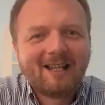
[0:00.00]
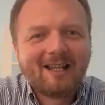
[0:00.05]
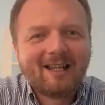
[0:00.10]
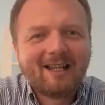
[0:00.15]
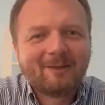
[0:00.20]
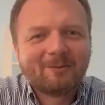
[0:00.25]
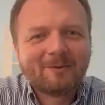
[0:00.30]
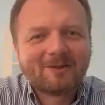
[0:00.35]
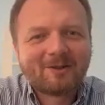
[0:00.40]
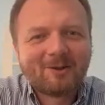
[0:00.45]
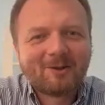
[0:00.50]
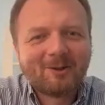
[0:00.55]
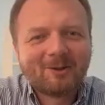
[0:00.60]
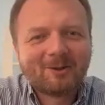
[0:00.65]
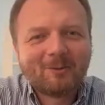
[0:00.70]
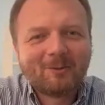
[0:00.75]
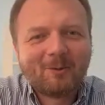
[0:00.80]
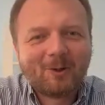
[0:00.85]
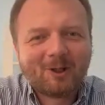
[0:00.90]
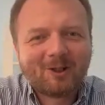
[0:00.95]
It was
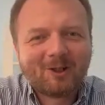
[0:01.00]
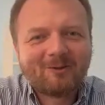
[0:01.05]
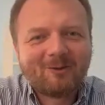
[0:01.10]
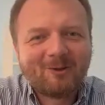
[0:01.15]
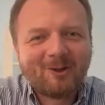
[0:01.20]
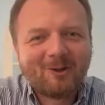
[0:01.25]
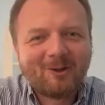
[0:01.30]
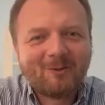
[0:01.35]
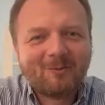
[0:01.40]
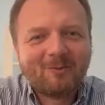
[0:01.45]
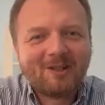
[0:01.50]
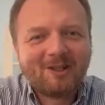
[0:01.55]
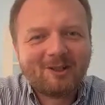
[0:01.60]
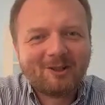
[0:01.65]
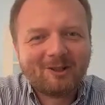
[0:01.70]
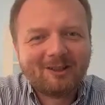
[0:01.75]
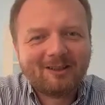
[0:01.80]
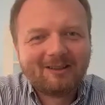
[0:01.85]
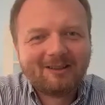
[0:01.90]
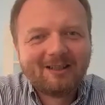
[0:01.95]
called Work for Your
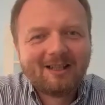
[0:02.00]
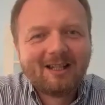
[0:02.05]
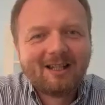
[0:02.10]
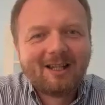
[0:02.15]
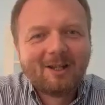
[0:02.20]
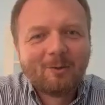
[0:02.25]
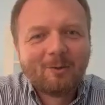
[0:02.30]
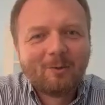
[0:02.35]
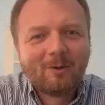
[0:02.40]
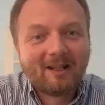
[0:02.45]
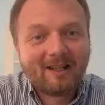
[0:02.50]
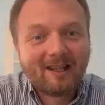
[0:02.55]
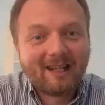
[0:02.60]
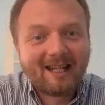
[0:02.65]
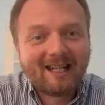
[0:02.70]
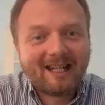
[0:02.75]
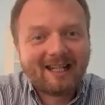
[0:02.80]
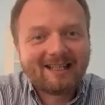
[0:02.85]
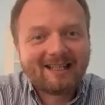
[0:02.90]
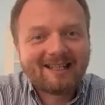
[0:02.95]
Beer, where they
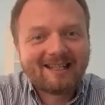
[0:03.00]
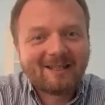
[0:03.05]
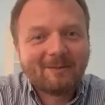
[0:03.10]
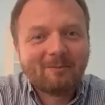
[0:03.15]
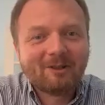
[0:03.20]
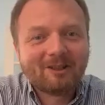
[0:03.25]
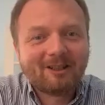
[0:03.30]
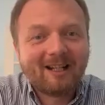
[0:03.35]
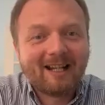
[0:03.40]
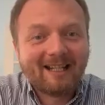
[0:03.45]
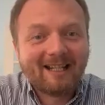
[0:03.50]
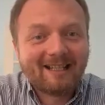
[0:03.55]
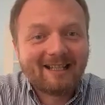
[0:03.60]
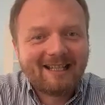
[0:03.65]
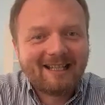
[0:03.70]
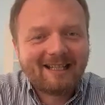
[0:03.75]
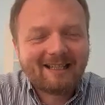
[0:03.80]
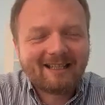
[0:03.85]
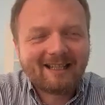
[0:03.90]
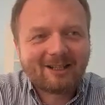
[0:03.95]
had a similar
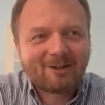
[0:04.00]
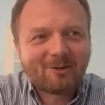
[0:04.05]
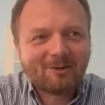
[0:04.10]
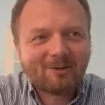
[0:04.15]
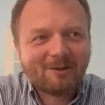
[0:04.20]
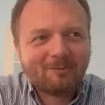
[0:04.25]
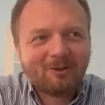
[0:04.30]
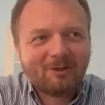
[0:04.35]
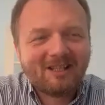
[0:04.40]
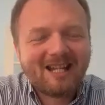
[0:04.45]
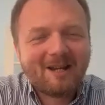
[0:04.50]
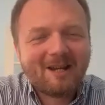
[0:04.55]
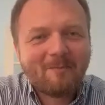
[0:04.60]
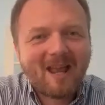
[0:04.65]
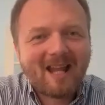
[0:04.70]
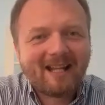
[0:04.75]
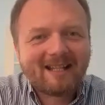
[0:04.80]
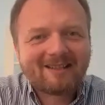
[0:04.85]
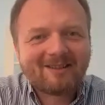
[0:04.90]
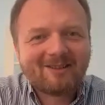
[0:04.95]
idea, actually bringing
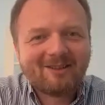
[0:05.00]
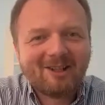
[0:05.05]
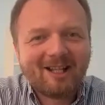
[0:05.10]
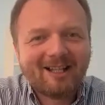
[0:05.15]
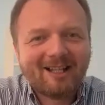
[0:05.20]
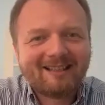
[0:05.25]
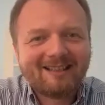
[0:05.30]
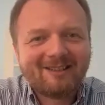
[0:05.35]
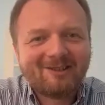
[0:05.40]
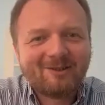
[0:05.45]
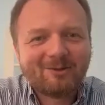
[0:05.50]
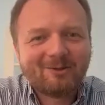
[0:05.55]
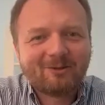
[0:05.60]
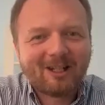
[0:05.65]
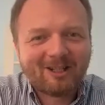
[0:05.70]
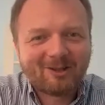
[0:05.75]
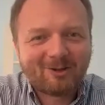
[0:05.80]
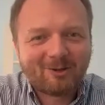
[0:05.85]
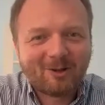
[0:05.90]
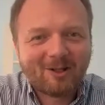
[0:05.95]
mats not into
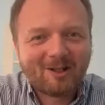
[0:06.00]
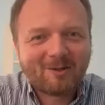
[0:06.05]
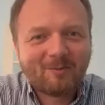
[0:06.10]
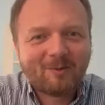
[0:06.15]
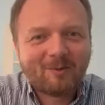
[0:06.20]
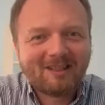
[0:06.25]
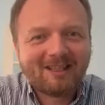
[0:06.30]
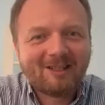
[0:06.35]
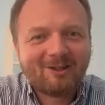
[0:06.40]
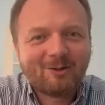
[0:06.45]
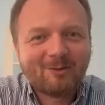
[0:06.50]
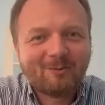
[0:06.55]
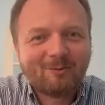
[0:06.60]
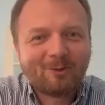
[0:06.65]
restaurants, but into